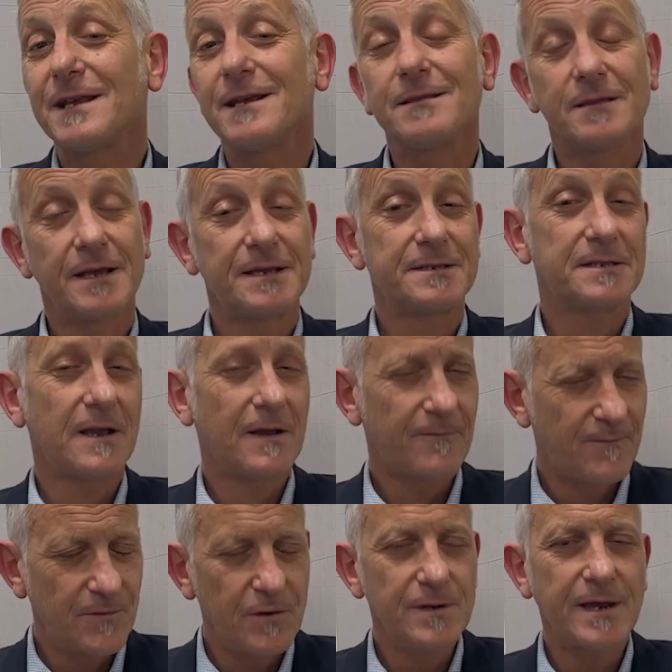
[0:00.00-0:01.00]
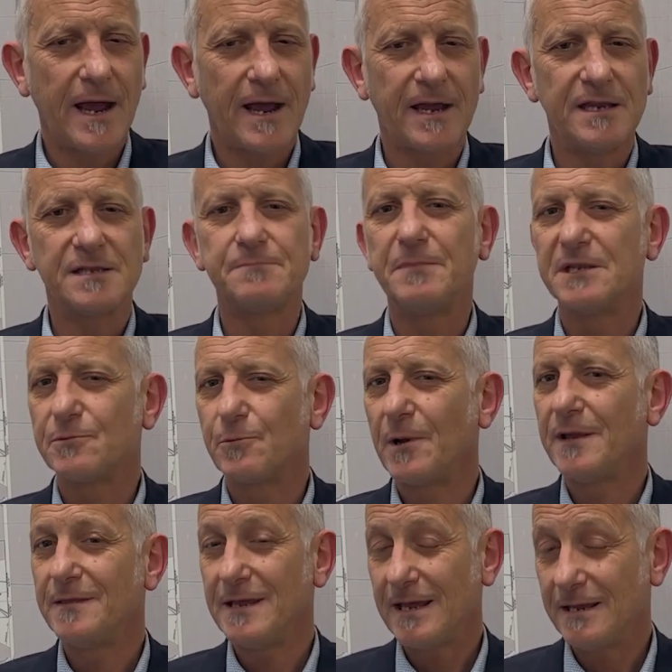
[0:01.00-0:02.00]
at least a few days
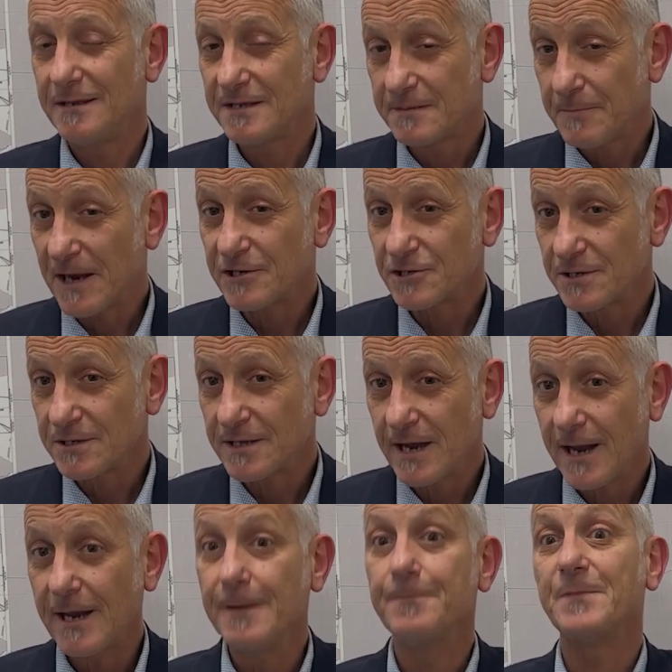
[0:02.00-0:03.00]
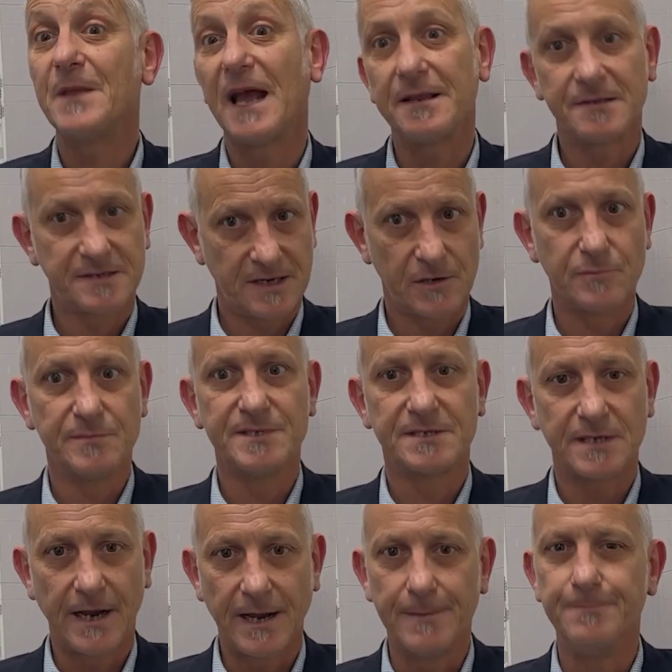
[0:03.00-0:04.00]
between the inspection day and settlement
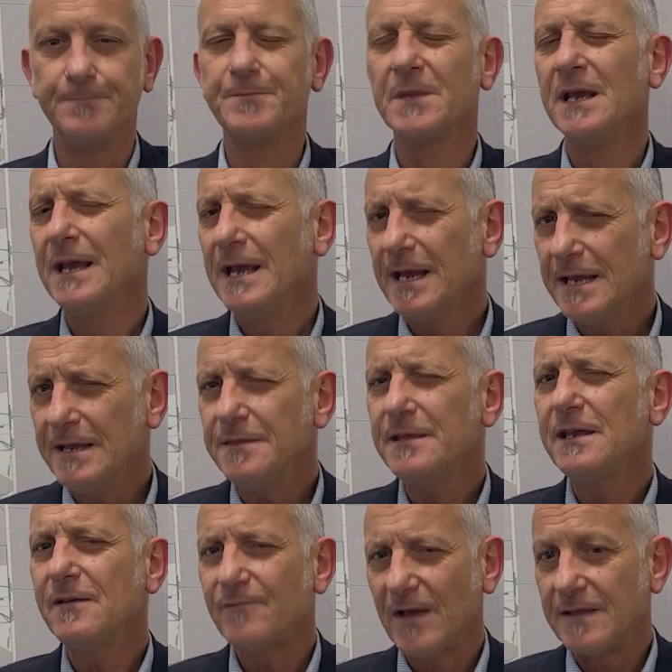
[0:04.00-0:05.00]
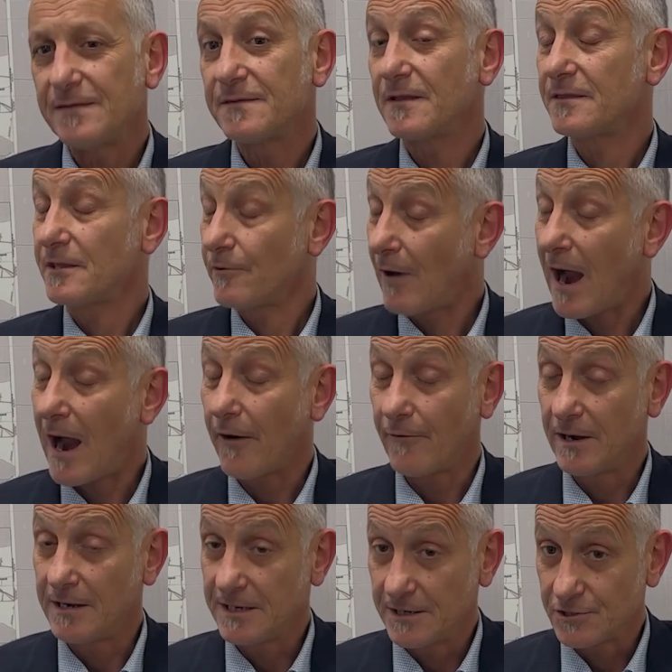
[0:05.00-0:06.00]
date, in the event that there are
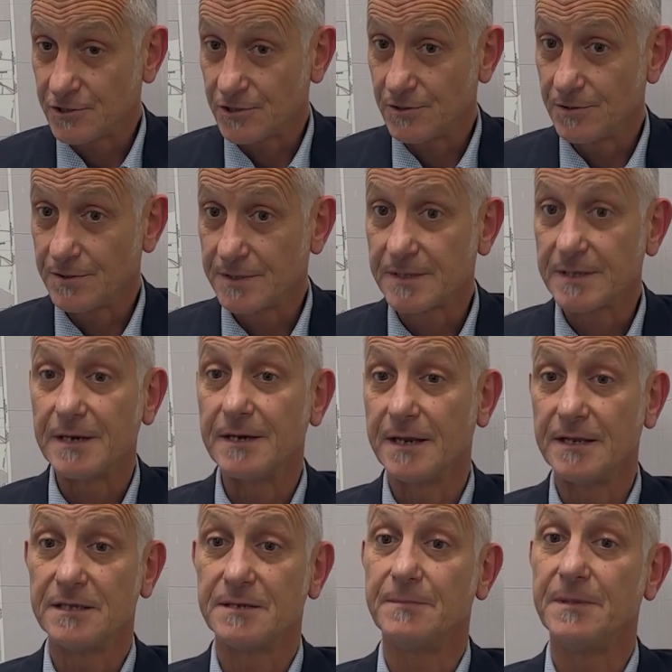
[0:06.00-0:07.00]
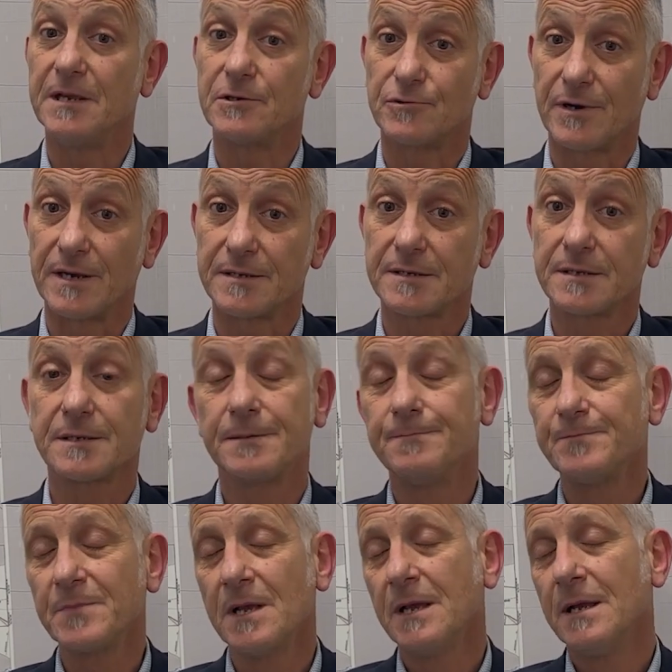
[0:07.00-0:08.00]
any issues that need to be addressed.
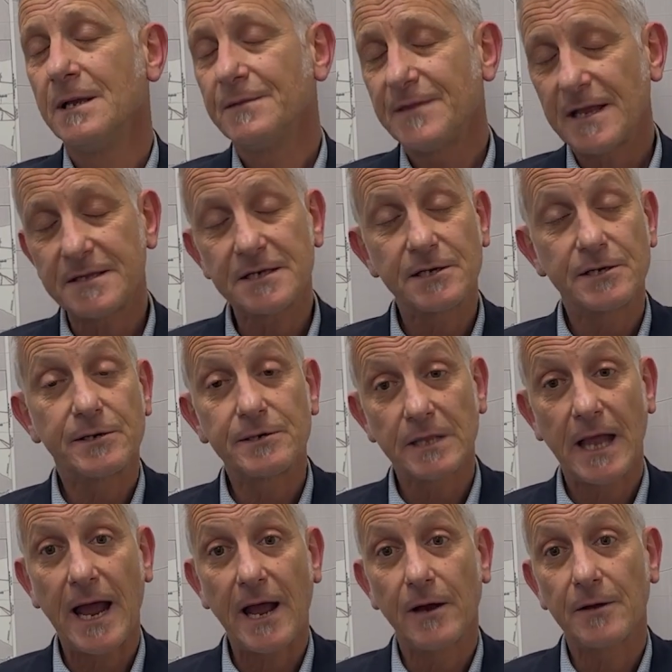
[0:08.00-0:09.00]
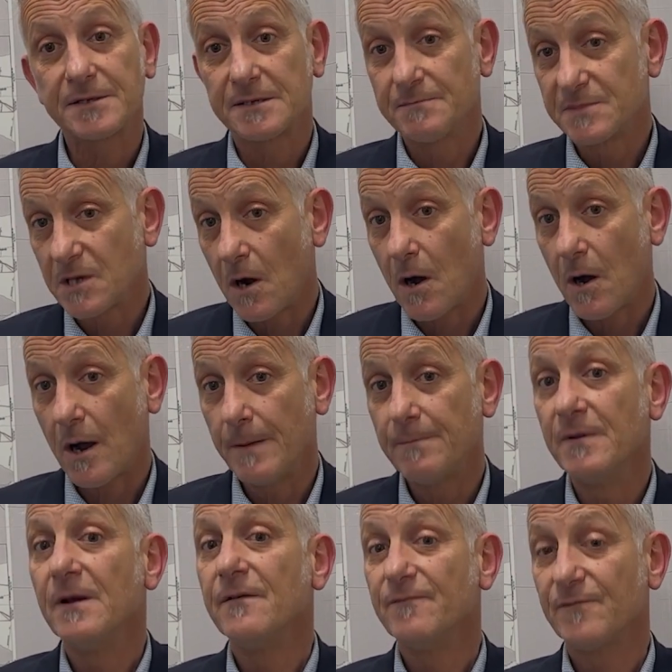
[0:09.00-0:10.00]
That's going to allow some time
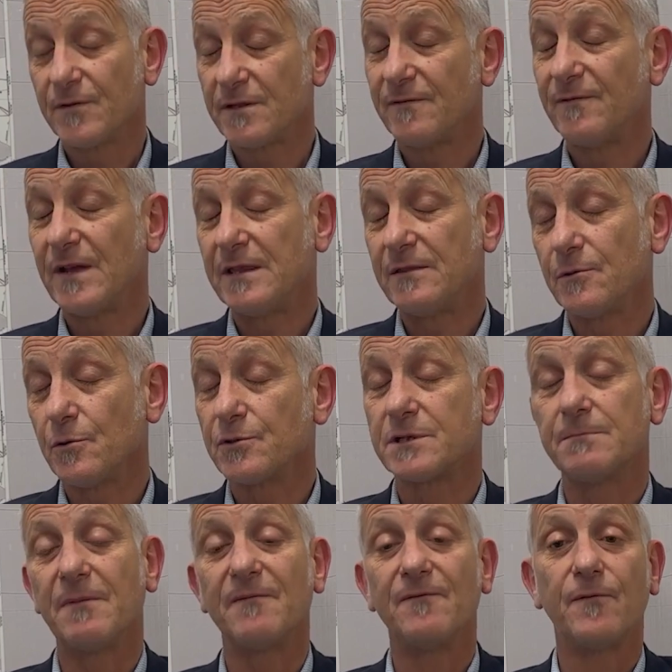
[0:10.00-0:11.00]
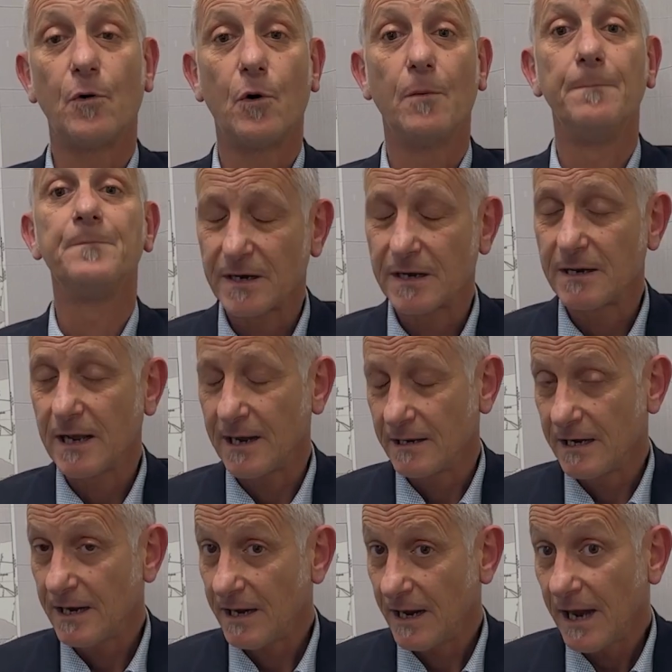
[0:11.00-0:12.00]
for the vendor to perform
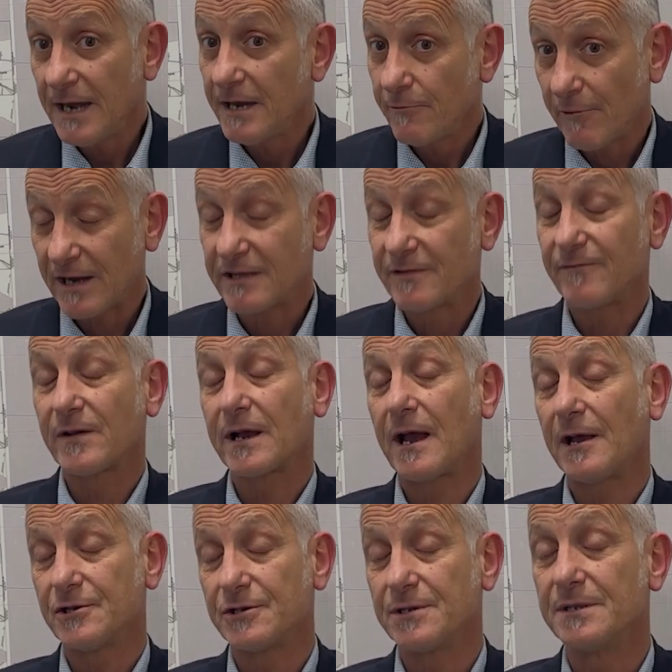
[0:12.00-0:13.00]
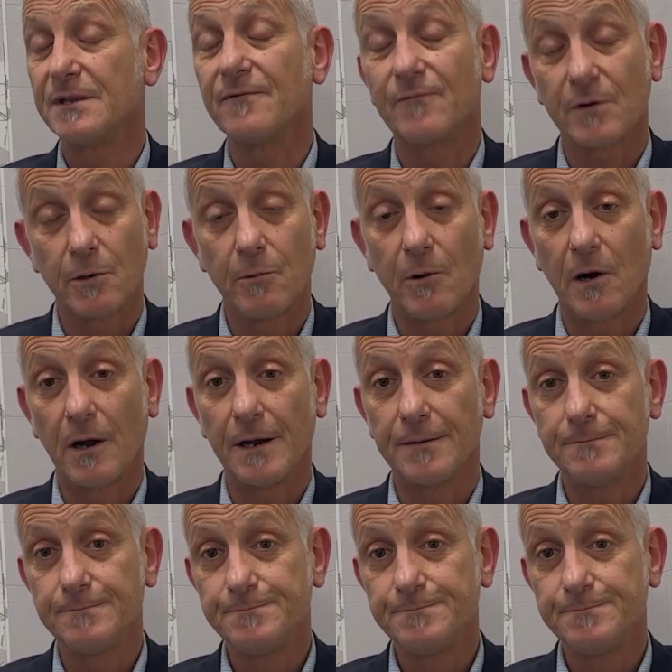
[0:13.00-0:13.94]
any rectifications if required.